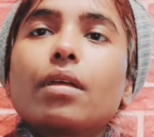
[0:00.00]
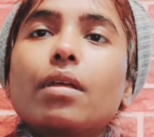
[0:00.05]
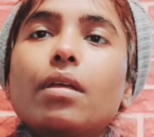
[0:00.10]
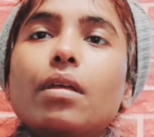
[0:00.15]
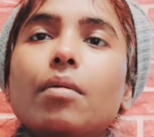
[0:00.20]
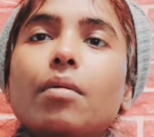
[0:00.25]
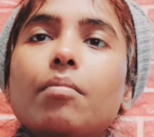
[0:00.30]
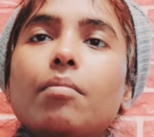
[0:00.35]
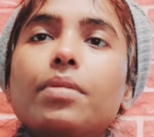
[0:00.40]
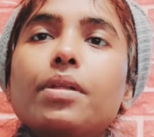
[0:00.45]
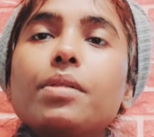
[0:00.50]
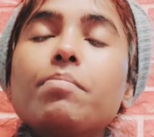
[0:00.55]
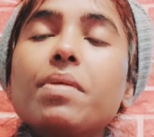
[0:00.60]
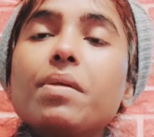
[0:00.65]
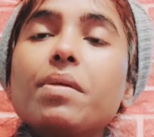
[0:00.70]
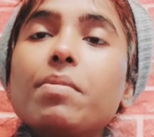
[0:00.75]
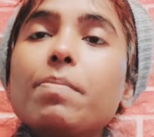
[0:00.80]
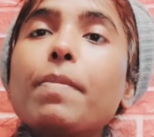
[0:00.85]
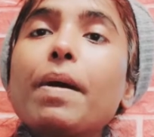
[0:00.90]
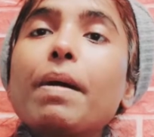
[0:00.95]
but maybe
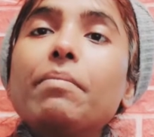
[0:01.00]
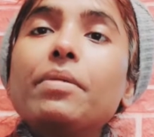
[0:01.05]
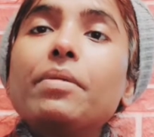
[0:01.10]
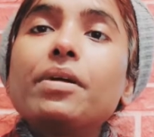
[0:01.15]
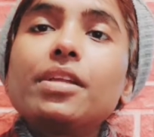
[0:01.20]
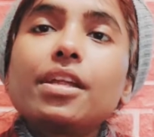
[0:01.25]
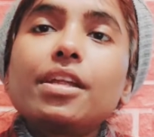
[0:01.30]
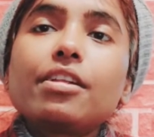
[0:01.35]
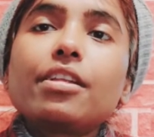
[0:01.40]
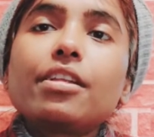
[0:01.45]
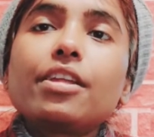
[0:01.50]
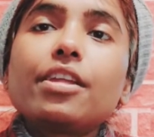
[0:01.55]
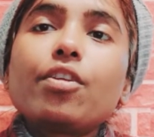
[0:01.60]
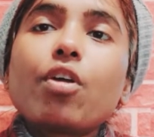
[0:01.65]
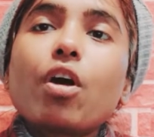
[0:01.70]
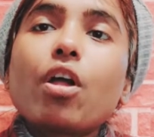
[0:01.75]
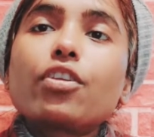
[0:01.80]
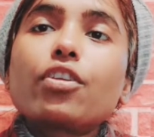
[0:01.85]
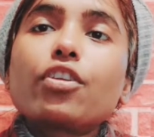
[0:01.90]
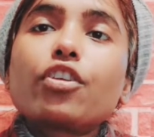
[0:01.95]
permanently
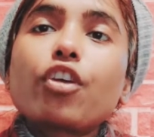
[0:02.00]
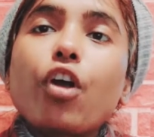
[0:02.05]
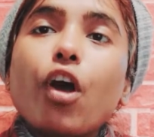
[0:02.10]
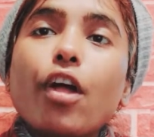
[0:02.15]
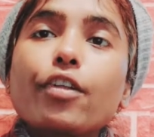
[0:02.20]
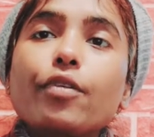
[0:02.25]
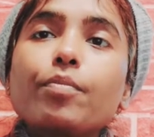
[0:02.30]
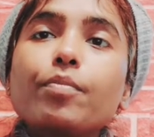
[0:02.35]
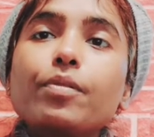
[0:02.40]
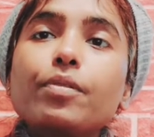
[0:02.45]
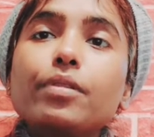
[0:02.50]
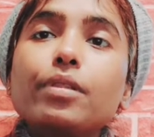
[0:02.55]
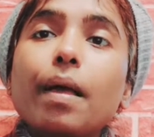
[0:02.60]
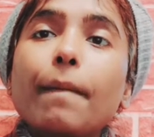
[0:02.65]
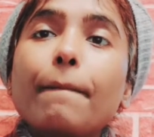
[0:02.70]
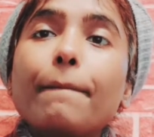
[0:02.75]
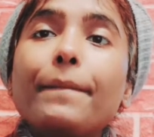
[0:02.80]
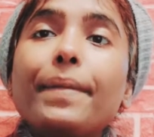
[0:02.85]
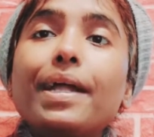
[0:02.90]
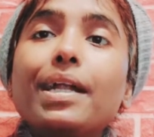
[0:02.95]
not curable,
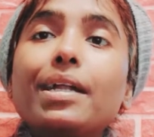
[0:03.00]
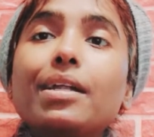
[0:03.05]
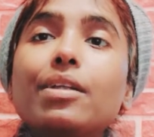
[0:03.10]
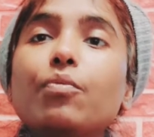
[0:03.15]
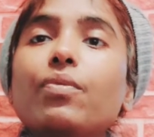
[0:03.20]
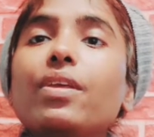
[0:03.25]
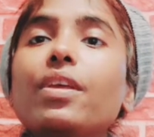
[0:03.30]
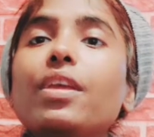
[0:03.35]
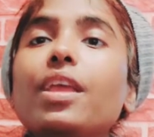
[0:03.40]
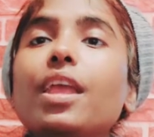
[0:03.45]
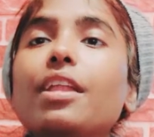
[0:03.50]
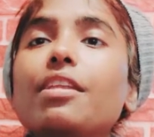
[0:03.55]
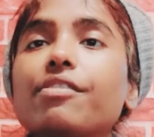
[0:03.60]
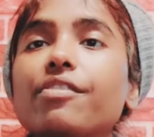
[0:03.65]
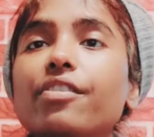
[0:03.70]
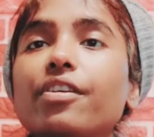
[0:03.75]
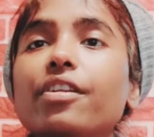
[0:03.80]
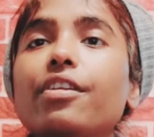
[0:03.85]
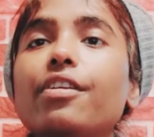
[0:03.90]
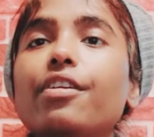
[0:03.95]
but we can
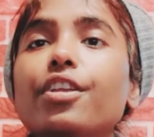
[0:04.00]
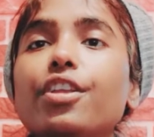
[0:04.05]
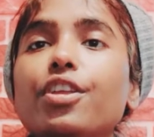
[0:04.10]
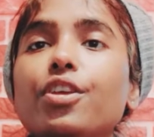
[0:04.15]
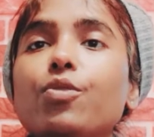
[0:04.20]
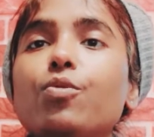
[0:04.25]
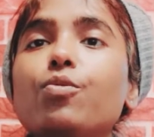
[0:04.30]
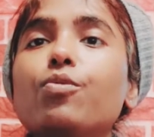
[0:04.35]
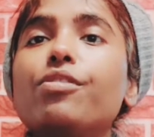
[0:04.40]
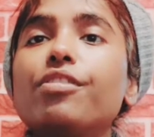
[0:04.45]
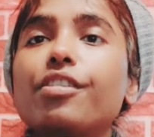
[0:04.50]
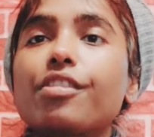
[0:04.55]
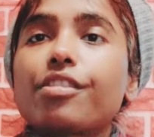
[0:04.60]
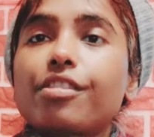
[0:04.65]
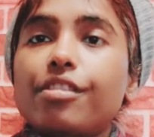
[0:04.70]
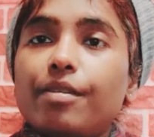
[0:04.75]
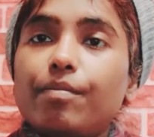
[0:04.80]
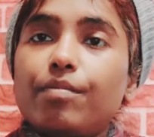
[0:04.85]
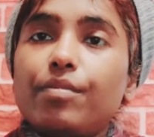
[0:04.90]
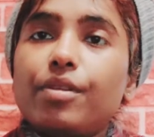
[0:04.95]
still reduce the
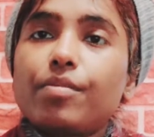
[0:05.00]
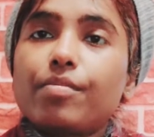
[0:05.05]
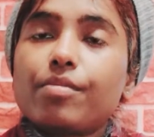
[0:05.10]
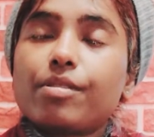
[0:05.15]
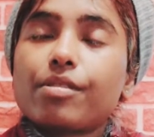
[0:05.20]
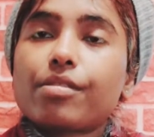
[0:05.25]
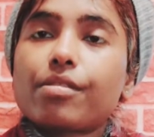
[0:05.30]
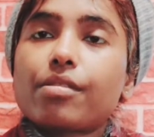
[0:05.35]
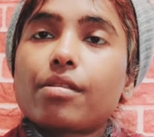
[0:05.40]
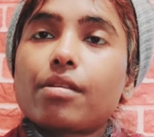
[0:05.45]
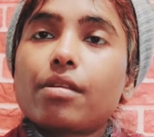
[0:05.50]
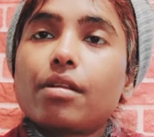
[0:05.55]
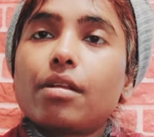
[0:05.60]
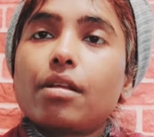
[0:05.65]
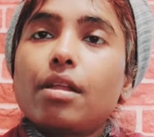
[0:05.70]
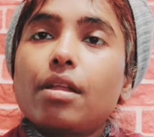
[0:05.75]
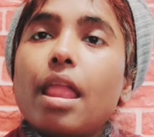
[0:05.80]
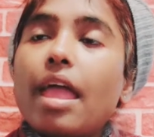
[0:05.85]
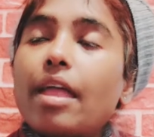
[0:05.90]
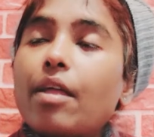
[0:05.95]
symptoms.
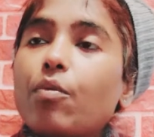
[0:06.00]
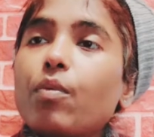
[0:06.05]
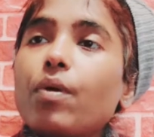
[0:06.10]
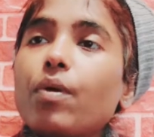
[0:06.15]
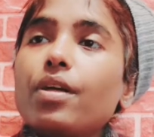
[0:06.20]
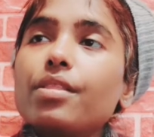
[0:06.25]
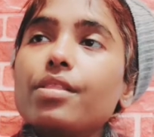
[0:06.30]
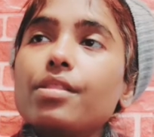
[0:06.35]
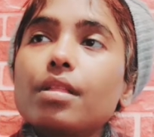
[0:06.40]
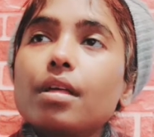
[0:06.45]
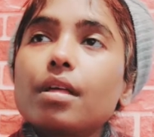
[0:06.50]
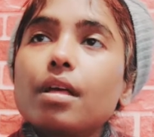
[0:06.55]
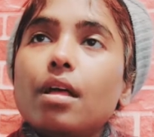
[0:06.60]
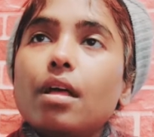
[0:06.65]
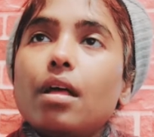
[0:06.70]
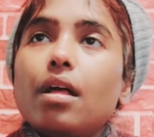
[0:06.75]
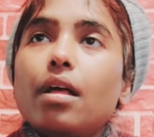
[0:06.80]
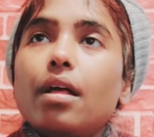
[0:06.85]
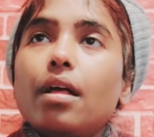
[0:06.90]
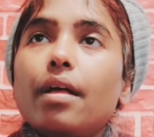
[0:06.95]
Like when
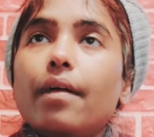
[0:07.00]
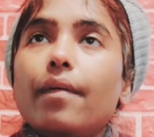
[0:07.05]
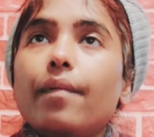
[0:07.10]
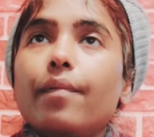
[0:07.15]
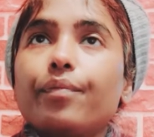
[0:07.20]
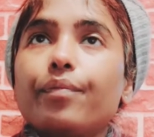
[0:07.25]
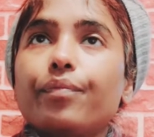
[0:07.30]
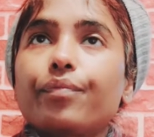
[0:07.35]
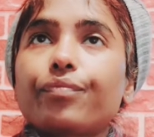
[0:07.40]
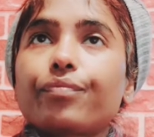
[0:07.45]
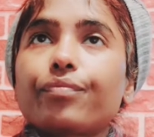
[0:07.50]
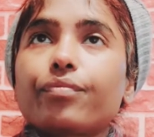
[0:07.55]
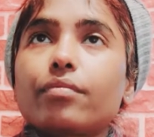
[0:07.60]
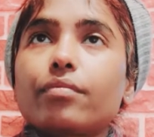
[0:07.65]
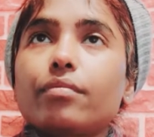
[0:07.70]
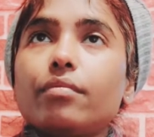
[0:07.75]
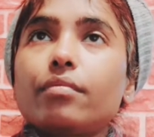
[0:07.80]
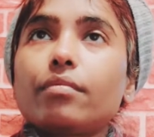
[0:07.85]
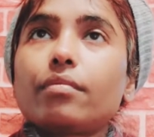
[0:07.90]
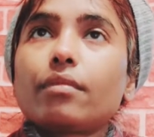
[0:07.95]
I
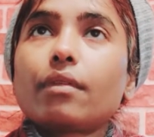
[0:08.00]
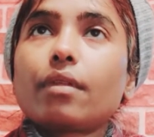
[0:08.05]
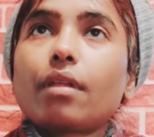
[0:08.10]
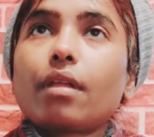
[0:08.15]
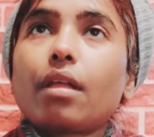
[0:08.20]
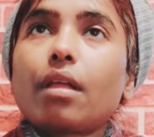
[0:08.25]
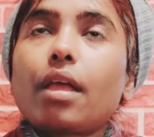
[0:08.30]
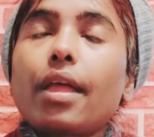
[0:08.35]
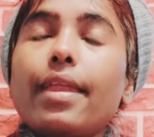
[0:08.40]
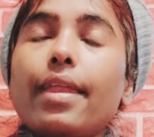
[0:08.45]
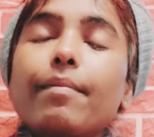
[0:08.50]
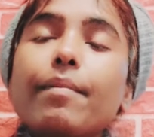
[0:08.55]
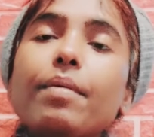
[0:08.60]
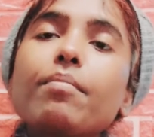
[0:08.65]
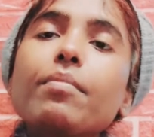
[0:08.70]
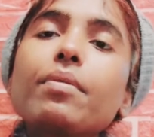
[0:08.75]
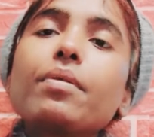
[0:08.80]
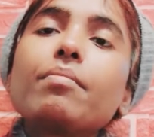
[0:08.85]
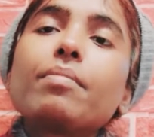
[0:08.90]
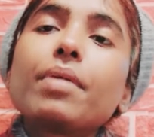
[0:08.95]

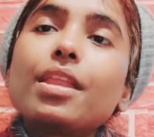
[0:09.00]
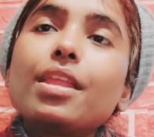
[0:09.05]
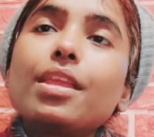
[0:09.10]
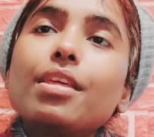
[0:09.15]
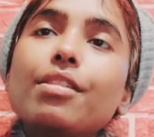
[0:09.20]
remember many